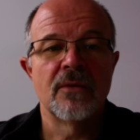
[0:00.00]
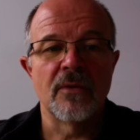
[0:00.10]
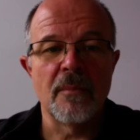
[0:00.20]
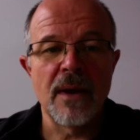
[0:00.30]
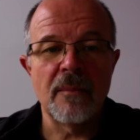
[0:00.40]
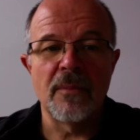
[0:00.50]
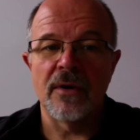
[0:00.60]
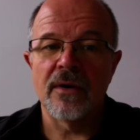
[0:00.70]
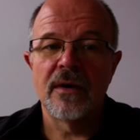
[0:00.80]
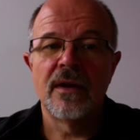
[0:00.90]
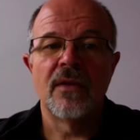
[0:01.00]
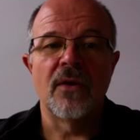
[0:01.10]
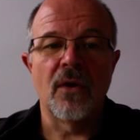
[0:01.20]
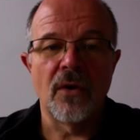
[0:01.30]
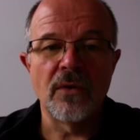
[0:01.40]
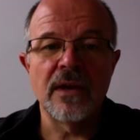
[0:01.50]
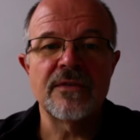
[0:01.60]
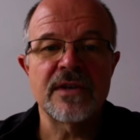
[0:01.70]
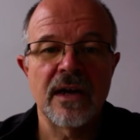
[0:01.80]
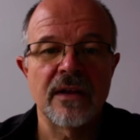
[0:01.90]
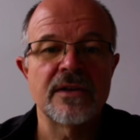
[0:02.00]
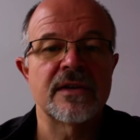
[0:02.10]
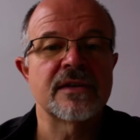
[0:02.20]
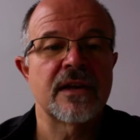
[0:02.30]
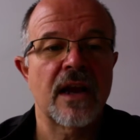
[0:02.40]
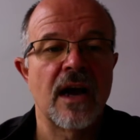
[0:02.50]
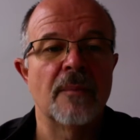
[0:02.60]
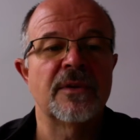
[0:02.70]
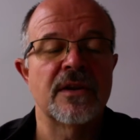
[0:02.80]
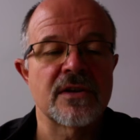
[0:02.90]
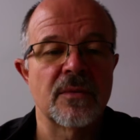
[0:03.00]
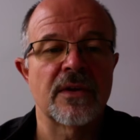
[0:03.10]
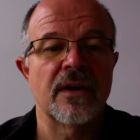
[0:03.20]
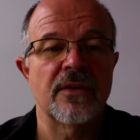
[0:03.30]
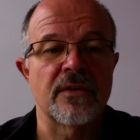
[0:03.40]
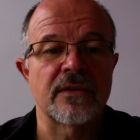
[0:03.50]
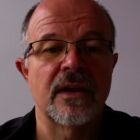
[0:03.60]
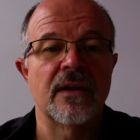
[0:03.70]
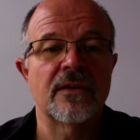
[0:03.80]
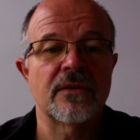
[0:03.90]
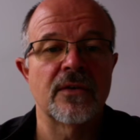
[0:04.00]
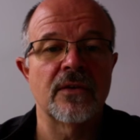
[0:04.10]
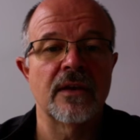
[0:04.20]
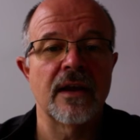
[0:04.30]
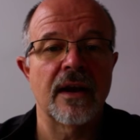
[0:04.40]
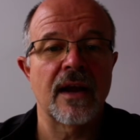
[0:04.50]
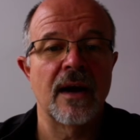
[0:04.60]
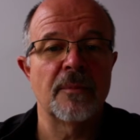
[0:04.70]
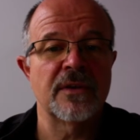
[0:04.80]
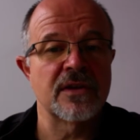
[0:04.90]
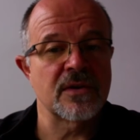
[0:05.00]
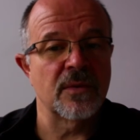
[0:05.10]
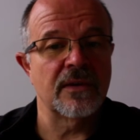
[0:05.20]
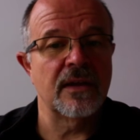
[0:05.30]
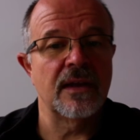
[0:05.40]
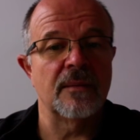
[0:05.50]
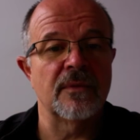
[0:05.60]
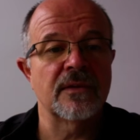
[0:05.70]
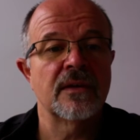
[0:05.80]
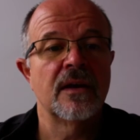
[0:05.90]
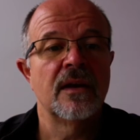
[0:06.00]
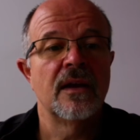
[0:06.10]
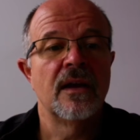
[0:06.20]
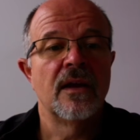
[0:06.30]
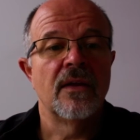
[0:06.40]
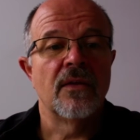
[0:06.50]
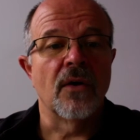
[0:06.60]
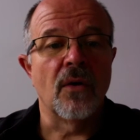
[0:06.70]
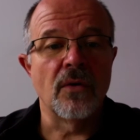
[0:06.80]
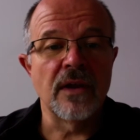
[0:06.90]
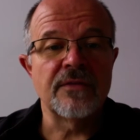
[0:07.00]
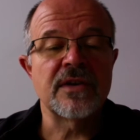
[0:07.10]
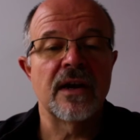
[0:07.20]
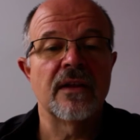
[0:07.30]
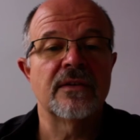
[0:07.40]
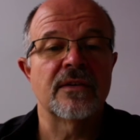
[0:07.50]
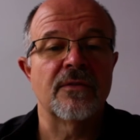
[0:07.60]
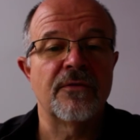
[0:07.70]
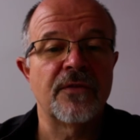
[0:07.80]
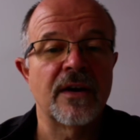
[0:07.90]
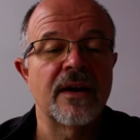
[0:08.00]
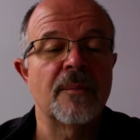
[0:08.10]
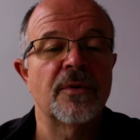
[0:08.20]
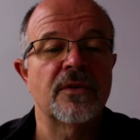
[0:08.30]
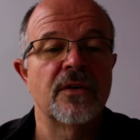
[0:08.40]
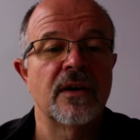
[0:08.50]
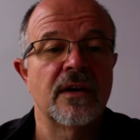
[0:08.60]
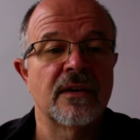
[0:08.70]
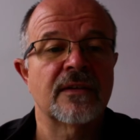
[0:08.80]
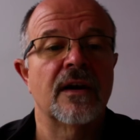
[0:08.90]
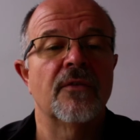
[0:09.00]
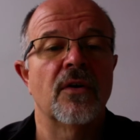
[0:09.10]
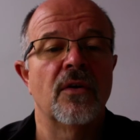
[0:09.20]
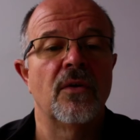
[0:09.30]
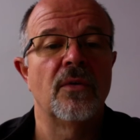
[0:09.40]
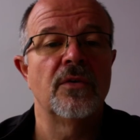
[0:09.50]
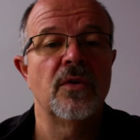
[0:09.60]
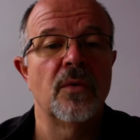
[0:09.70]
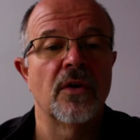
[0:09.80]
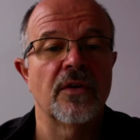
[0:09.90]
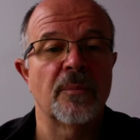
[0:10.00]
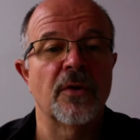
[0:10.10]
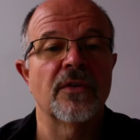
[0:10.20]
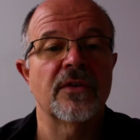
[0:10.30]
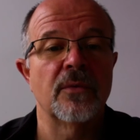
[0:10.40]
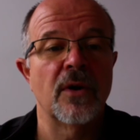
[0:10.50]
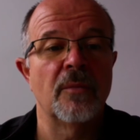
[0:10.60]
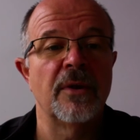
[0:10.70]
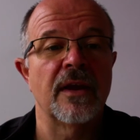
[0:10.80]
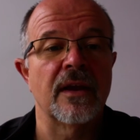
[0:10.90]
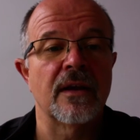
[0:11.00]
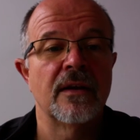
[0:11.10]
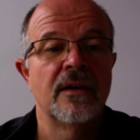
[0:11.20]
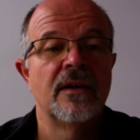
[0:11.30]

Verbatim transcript: Remember, the Whole Life Challenge isn't a competition with others, and it's certainly not a competition with teams. The Whole Life Challenge is a fun opportunity to discover a whole new world of personal well-being.